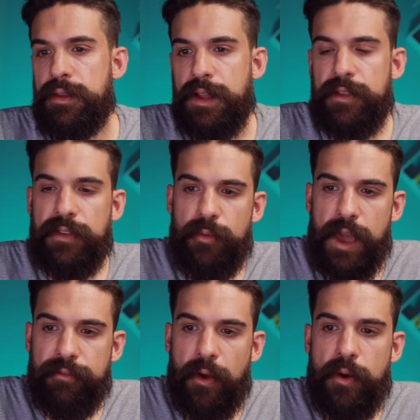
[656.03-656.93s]
Now you see we
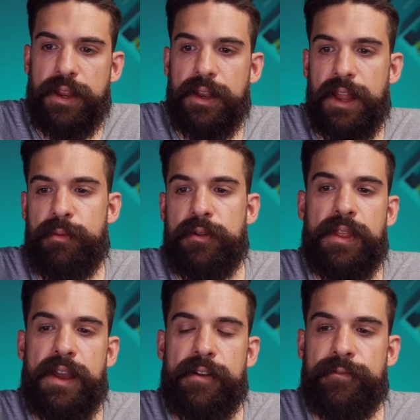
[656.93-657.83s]
have only a label
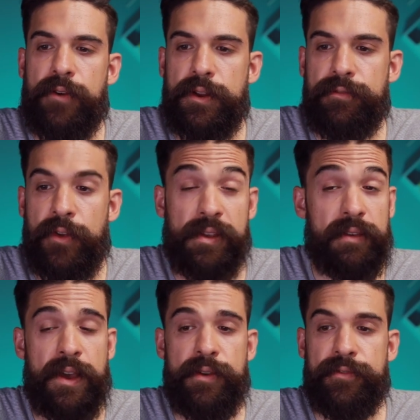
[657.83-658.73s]
there for the
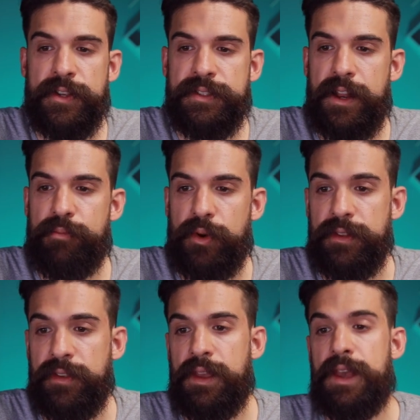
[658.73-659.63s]
very first data
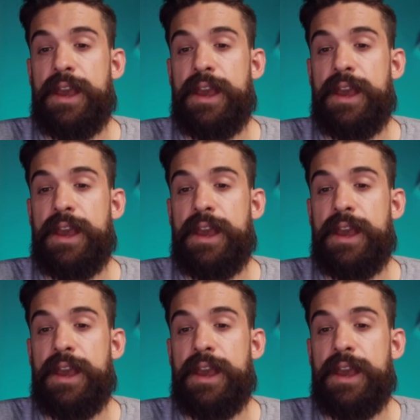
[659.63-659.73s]
point.